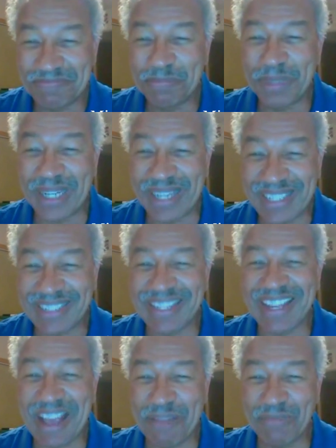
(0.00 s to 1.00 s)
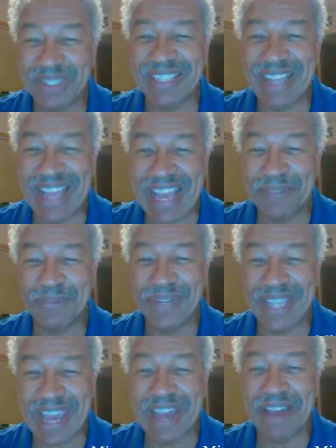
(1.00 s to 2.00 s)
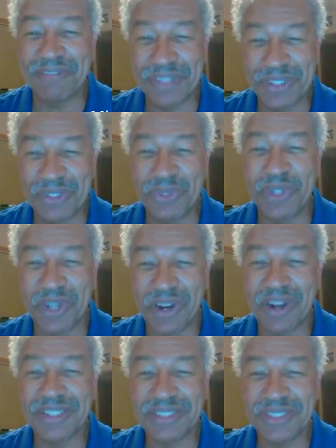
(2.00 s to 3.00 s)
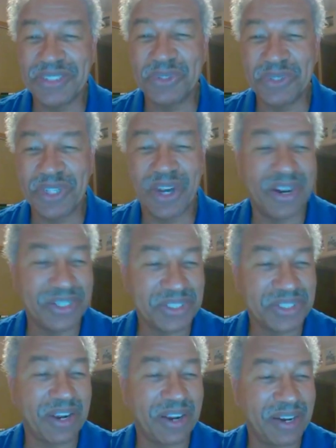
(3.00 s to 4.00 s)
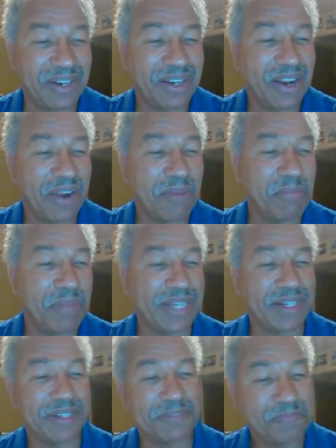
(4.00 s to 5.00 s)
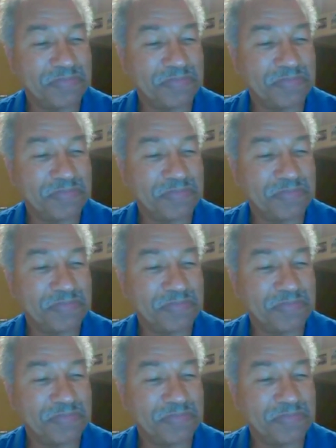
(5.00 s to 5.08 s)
but I'm glad we have the new cars. The new cars are better.